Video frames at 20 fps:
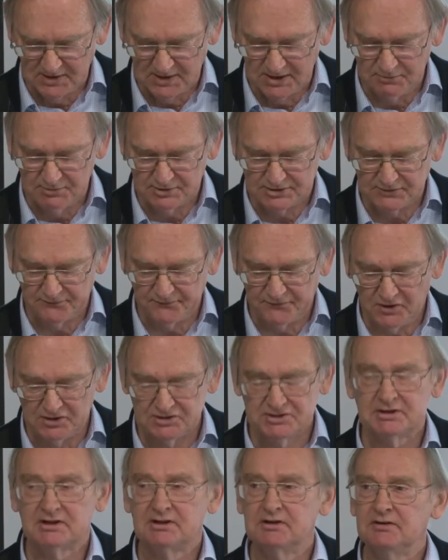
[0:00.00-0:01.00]
He was a
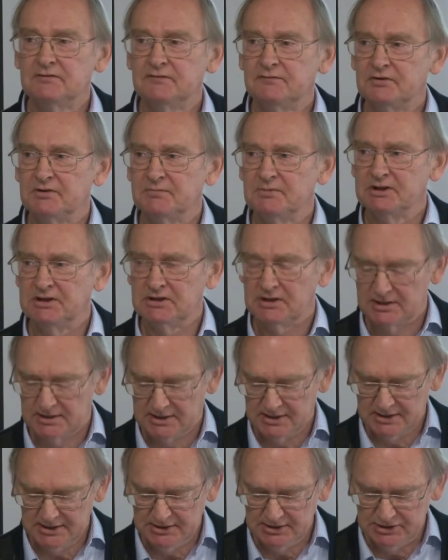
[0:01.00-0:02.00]
fossicker from a young
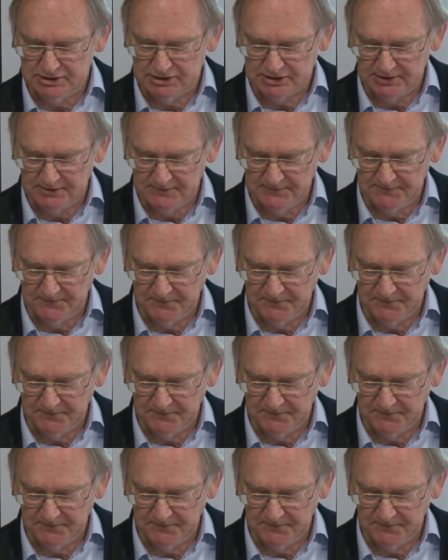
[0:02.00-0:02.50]
age